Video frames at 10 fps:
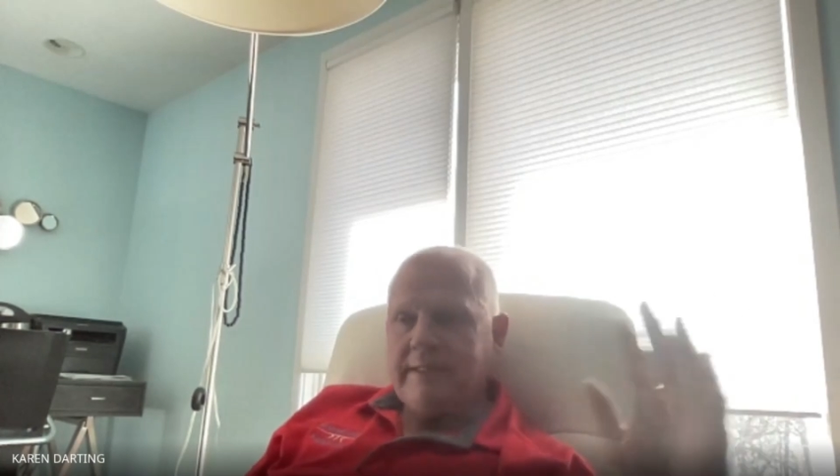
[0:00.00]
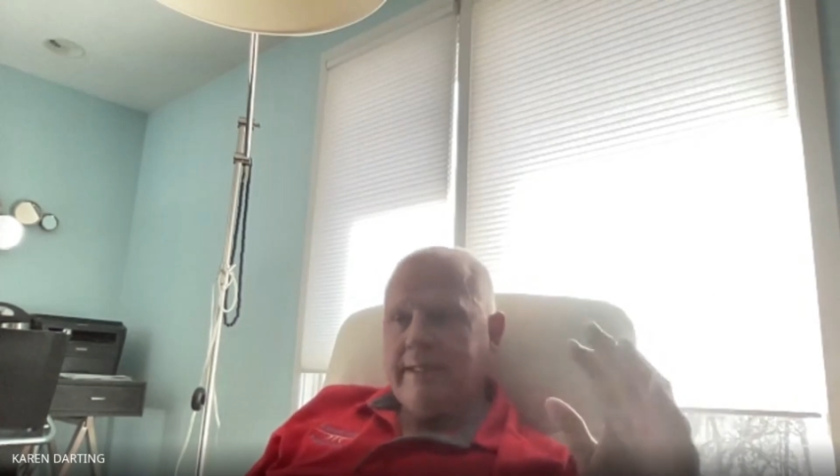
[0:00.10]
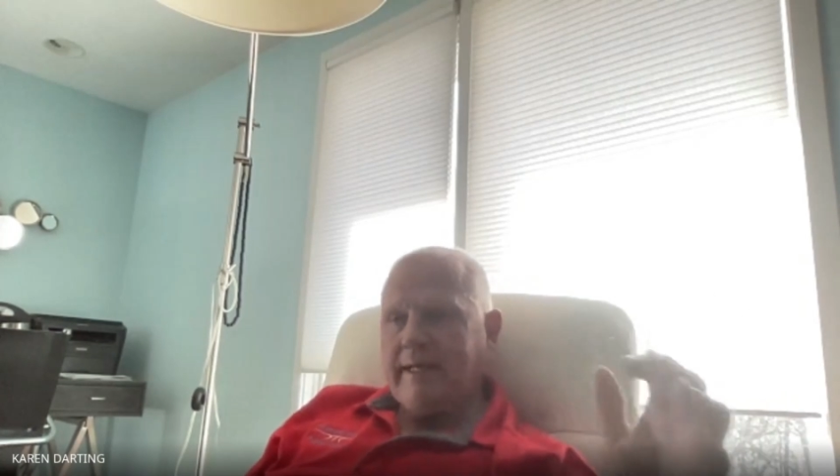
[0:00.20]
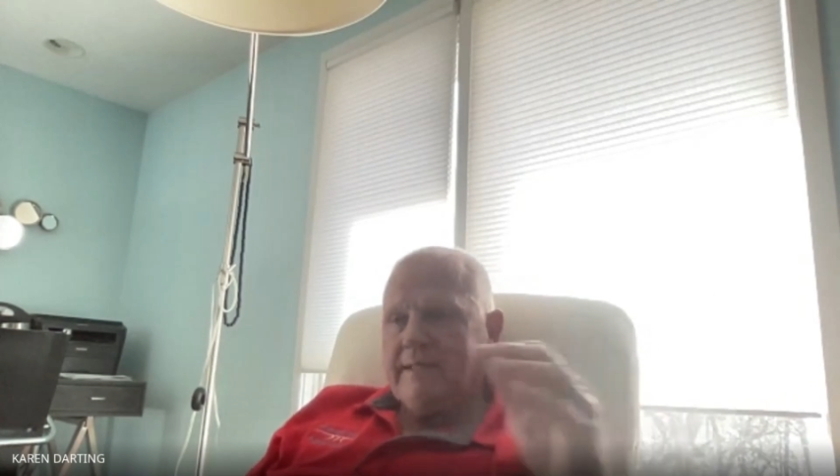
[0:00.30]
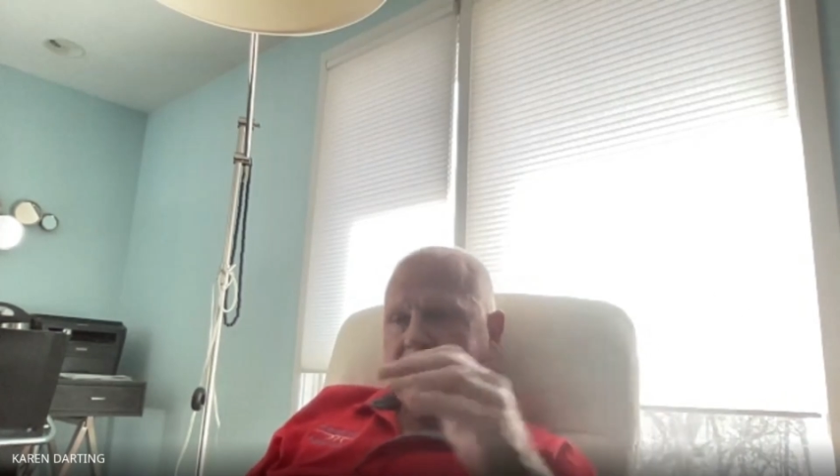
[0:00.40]

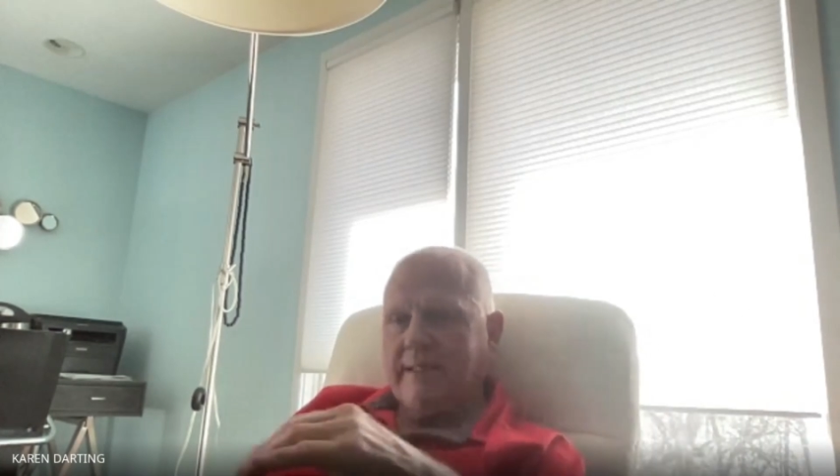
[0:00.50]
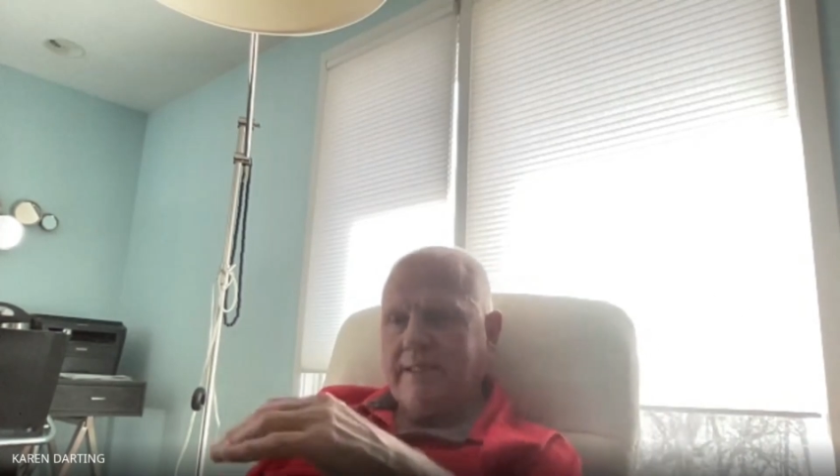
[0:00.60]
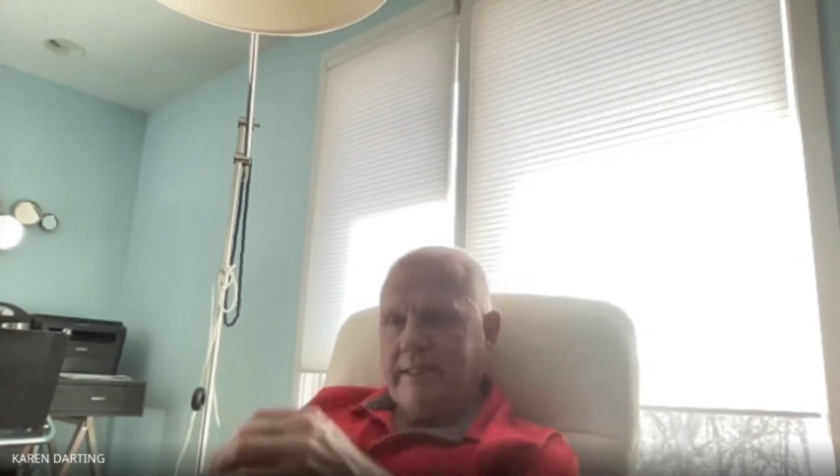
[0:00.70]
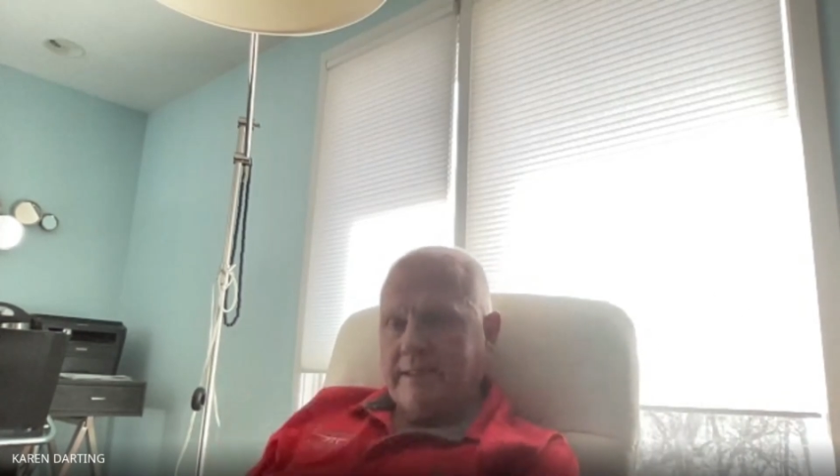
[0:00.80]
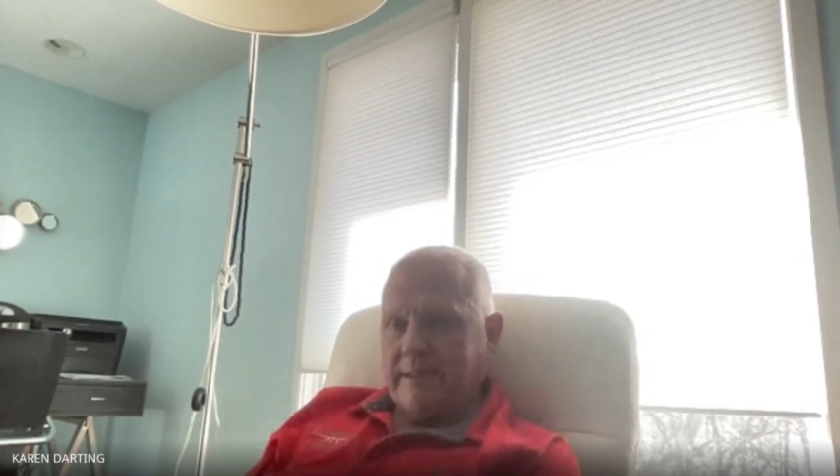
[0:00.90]
And I said
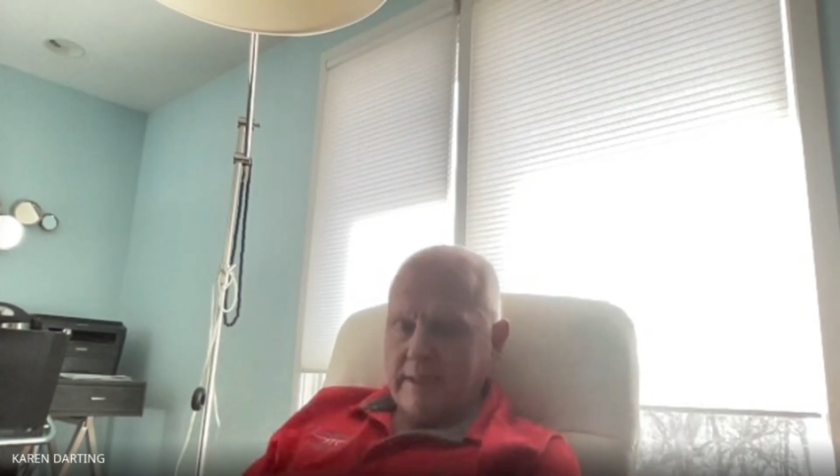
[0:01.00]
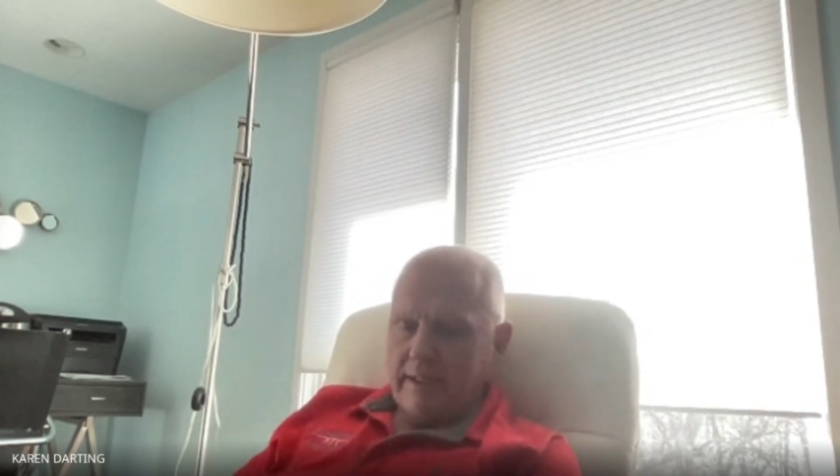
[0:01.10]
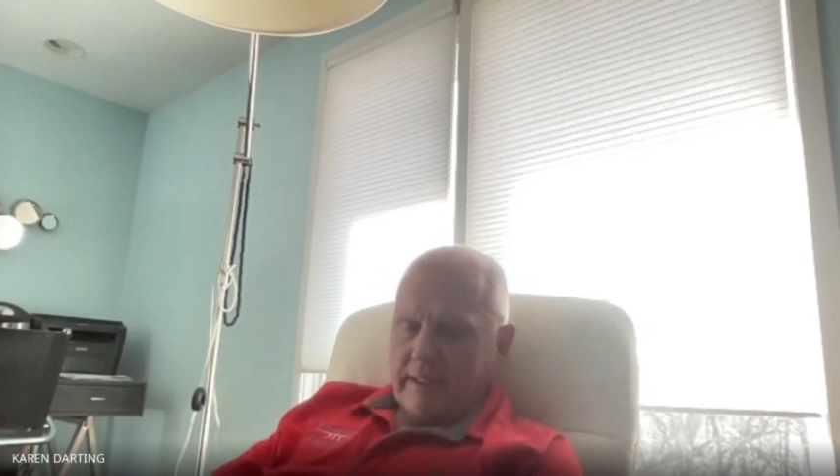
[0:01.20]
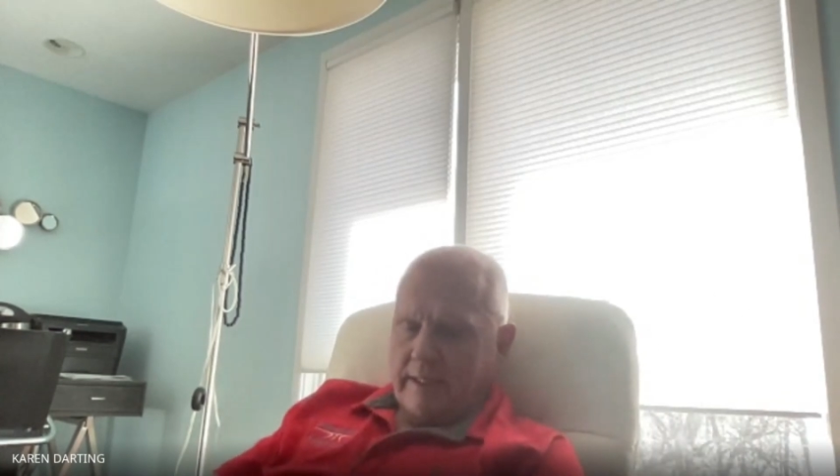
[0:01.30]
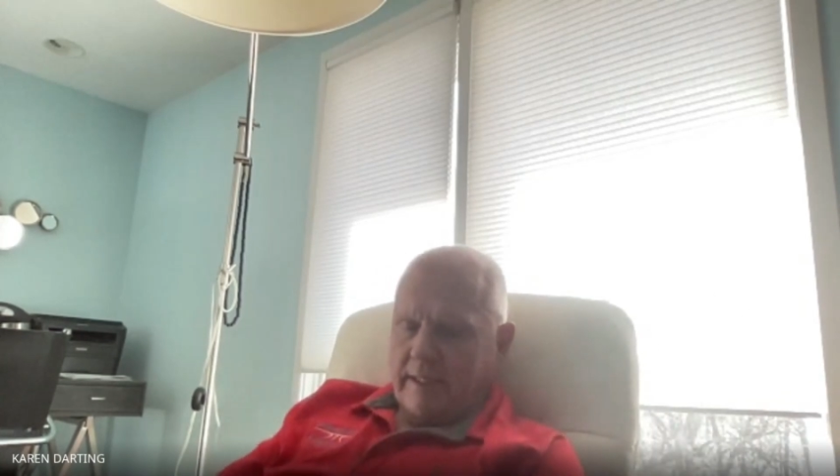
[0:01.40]
this,
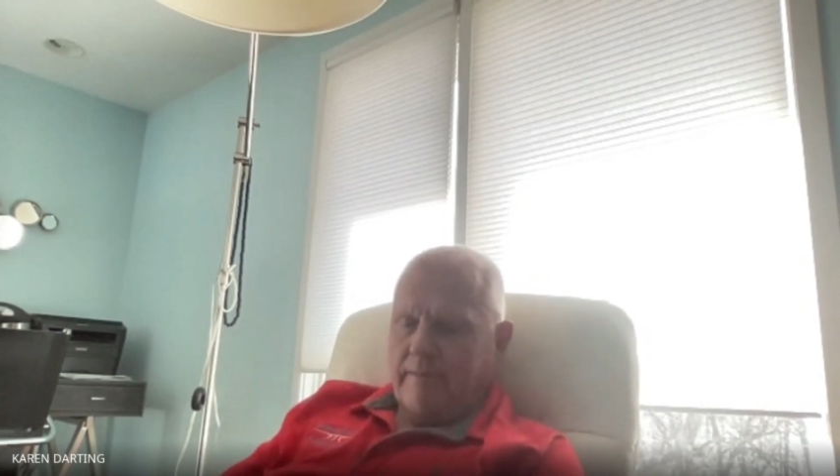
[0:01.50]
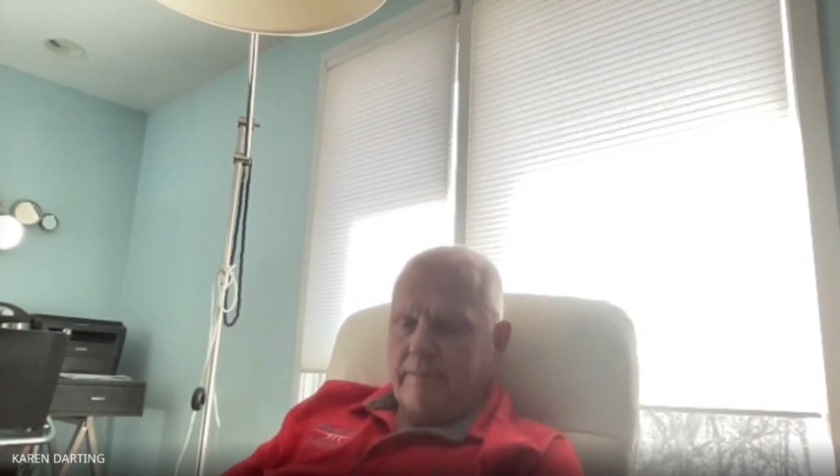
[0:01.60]
and